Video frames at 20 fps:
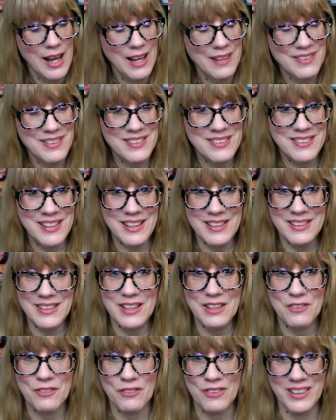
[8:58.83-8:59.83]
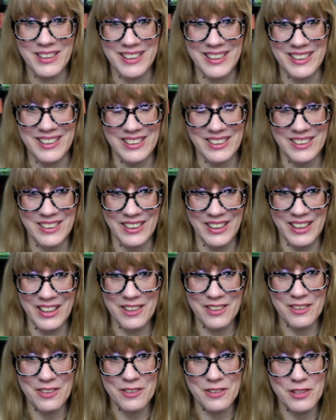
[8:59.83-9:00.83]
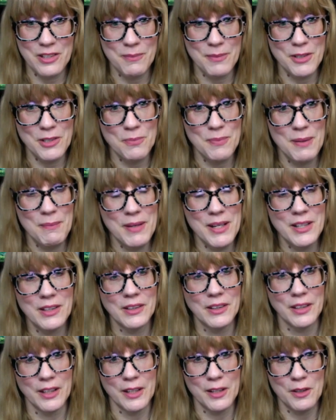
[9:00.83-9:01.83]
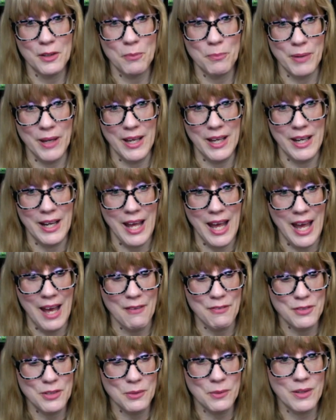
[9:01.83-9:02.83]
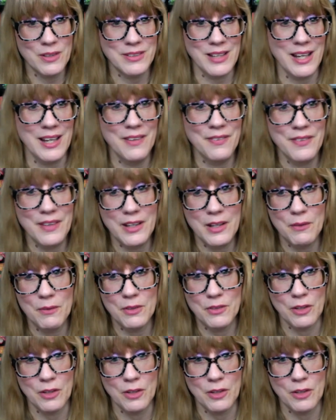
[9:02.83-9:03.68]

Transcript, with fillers: The scent didn't really linger too much, maybe a little bit afterwards. I didn't think it was